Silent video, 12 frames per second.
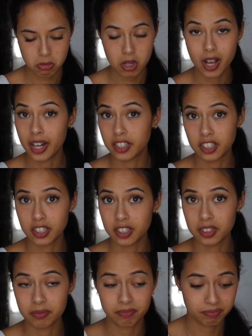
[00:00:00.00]
Not
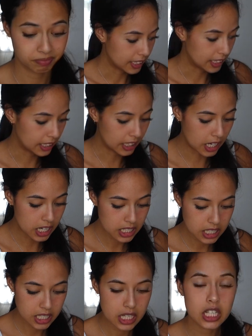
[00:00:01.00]
good.
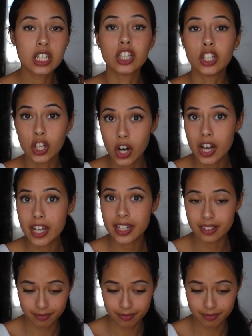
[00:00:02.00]
Not good.